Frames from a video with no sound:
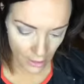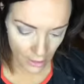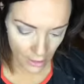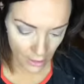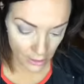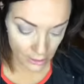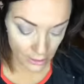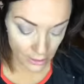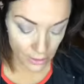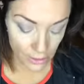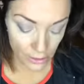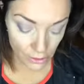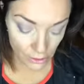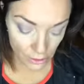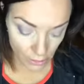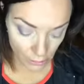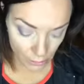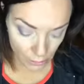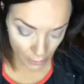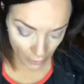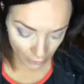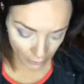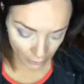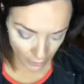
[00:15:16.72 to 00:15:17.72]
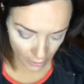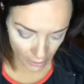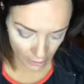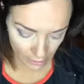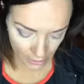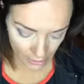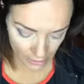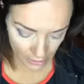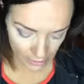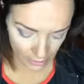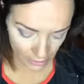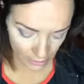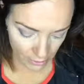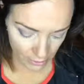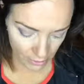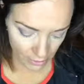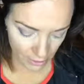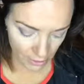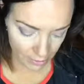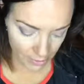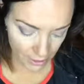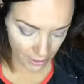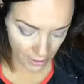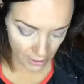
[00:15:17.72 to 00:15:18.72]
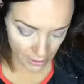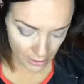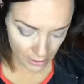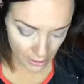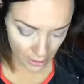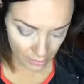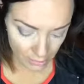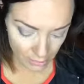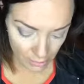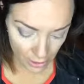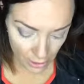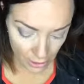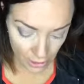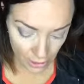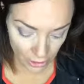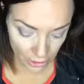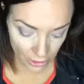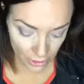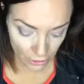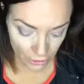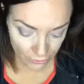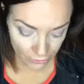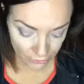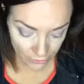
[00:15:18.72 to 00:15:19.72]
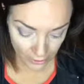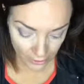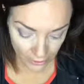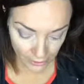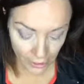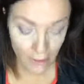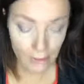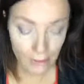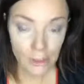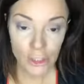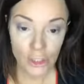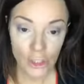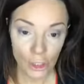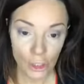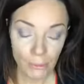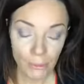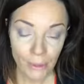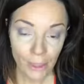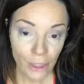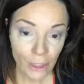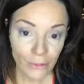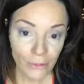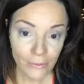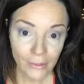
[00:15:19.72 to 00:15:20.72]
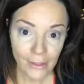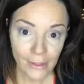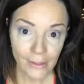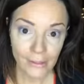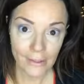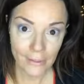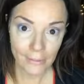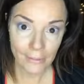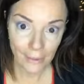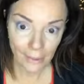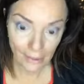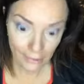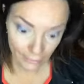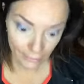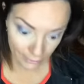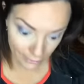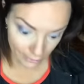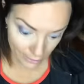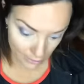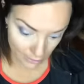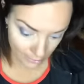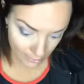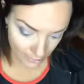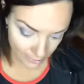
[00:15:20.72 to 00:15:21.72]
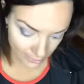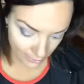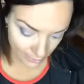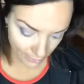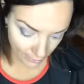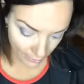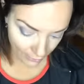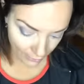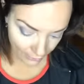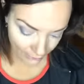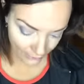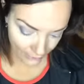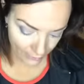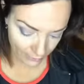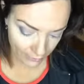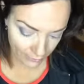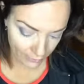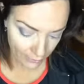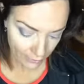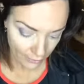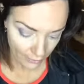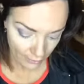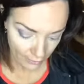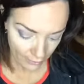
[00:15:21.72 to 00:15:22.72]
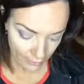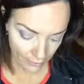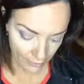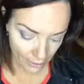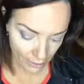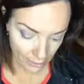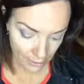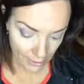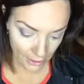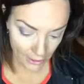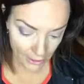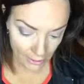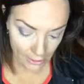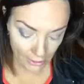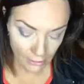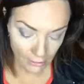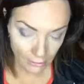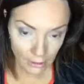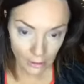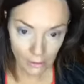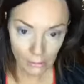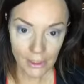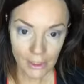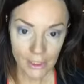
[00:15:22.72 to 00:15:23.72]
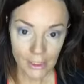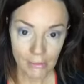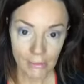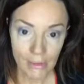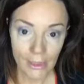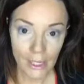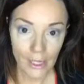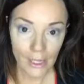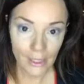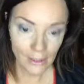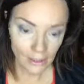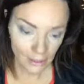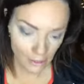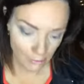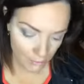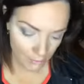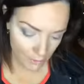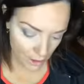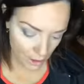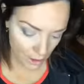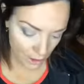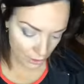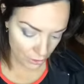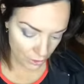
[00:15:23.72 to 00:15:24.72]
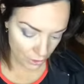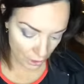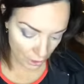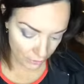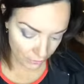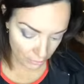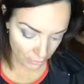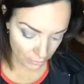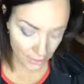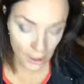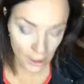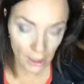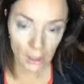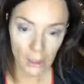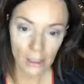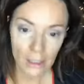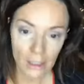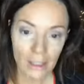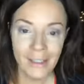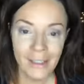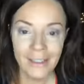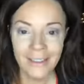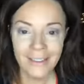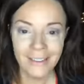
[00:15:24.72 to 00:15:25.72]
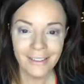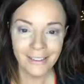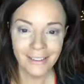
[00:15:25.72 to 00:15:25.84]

As I started wearing the mascara, because I'm a good girlfriend, I would show my girlfriends. I'm like, look at this mascara I found. And they'd be like, oh, I want some of that. So I'm like, here, you can get it for me.